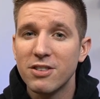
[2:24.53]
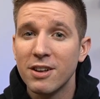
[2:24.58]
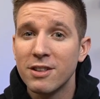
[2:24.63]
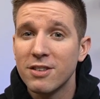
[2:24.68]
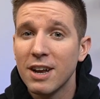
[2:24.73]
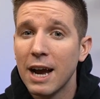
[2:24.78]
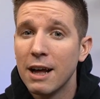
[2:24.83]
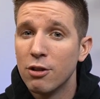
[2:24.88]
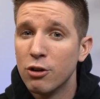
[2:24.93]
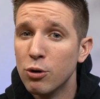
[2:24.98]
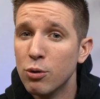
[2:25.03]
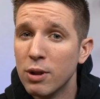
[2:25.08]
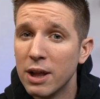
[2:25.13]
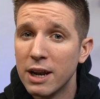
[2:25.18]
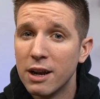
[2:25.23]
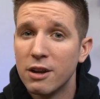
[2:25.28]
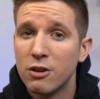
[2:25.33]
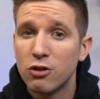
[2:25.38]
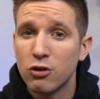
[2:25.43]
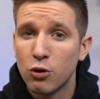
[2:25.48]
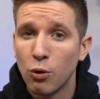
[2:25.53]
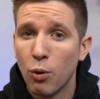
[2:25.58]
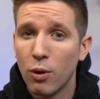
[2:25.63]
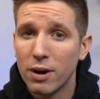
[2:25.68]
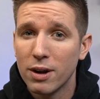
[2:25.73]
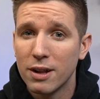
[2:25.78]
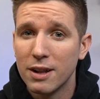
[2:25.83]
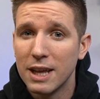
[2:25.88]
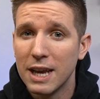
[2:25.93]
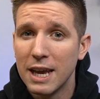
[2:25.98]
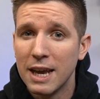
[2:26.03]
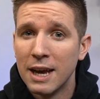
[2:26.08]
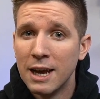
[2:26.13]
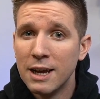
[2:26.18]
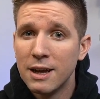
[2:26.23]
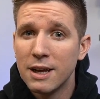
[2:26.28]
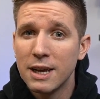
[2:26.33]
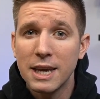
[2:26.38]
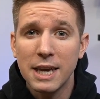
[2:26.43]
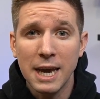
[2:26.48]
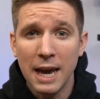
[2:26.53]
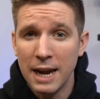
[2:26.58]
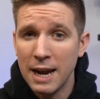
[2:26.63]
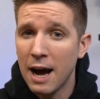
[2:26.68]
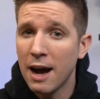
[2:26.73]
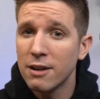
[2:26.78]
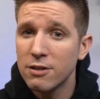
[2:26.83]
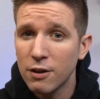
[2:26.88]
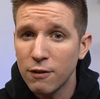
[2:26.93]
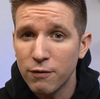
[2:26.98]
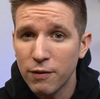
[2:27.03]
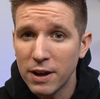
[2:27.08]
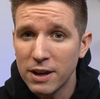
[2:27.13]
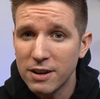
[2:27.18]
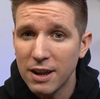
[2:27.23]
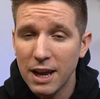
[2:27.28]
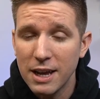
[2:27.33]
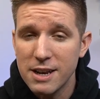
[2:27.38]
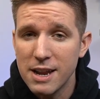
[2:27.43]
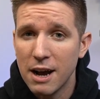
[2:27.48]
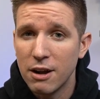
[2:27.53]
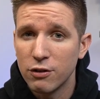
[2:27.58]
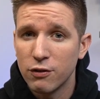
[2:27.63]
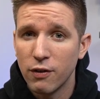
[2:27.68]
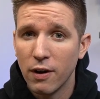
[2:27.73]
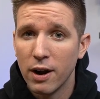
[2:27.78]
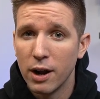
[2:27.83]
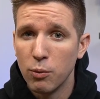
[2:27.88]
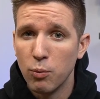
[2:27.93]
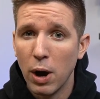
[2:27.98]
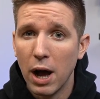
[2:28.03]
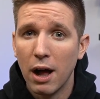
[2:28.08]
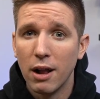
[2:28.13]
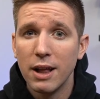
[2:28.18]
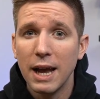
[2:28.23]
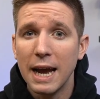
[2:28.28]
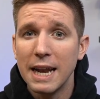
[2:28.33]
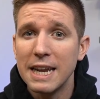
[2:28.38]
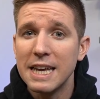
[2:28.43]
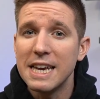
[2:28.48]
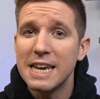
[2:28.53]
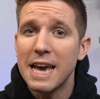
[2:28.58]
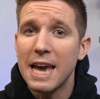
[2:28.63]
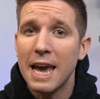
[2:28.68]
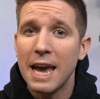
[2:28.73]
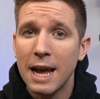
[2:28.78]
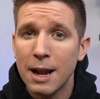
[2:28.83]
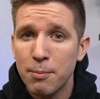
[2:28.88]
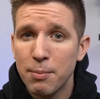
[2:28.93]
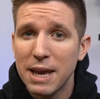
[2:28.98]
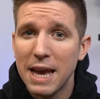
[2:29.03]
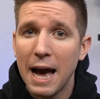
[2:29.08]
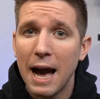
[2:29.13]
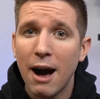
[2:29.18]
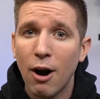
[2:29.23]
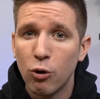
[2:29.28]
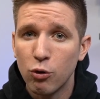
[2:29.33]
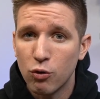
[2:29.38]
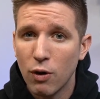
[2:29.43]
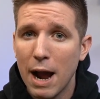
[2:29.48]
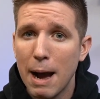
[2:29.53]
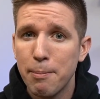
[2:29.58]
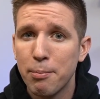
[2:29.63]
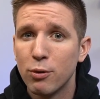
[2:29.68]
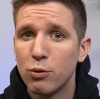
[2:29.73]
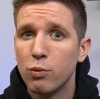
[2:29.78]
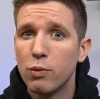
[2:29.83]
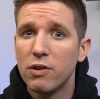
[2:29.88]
And Tiuliulin historically cannot defend takedowns very well, and he can be out grappled.